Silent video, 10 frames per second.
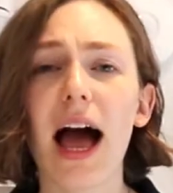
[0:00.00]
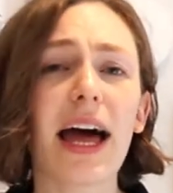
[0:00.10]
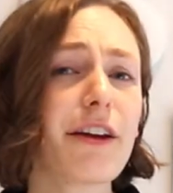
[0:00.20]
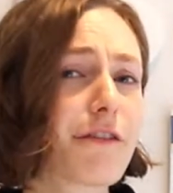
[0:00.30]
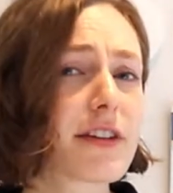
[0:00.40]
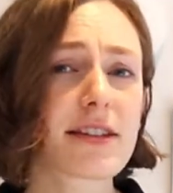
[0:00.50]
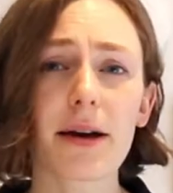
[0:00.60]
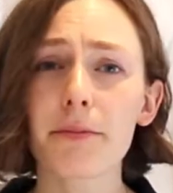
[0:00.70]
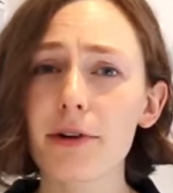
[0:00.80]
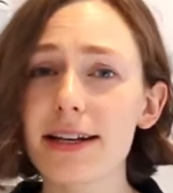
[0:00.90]
And if for
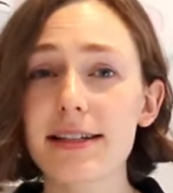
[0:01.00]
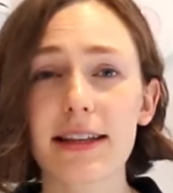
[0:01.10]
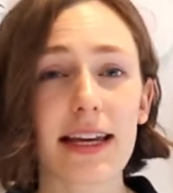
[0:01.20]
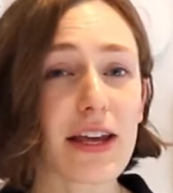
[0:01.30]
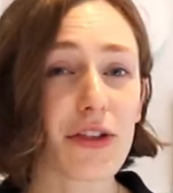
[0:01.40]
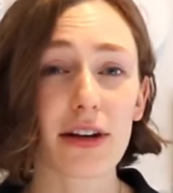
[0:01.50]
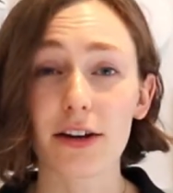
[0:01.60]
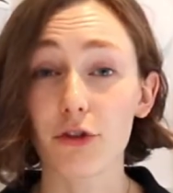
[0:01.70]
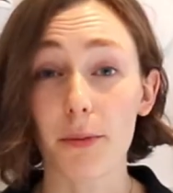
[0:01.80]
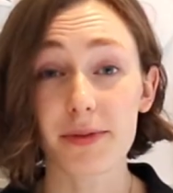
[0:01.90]
some reason the
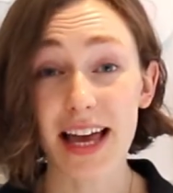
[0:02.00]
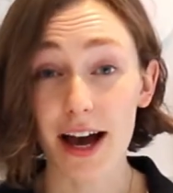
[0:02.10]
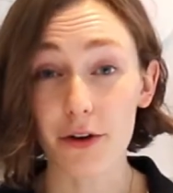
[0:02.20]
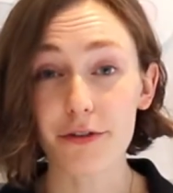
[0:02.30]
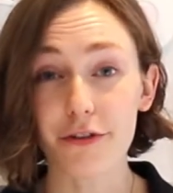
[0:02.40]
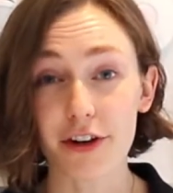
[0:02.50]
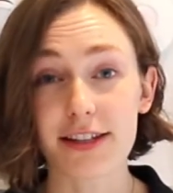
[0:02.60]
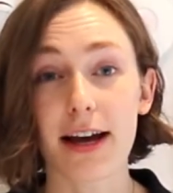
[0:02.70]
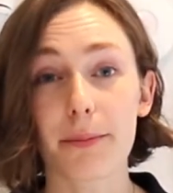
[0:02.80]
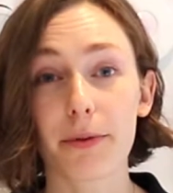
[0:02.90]
Ethernet drops out, for
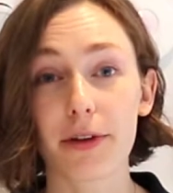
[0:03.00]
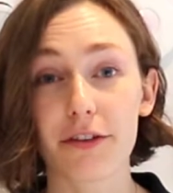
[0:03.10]
example,